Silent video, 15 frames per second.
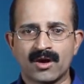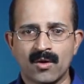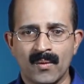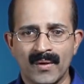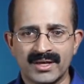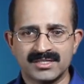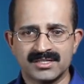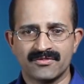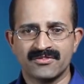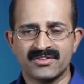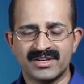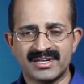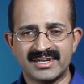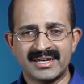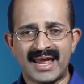quiz of
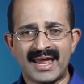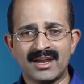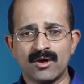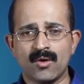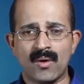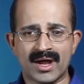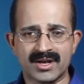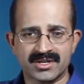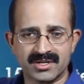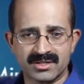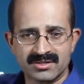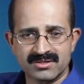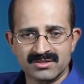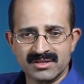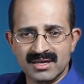10
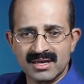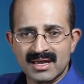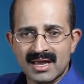questions